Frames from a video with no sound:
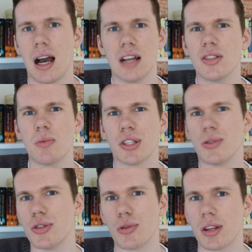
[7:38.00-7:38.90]
I just want
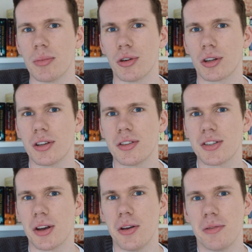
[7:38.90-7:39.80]
to enjoy the book,
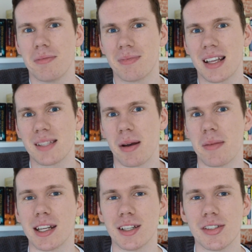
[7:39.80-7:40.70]
so that's my
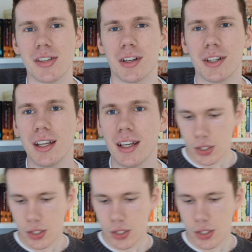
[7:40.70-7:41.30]
main concern.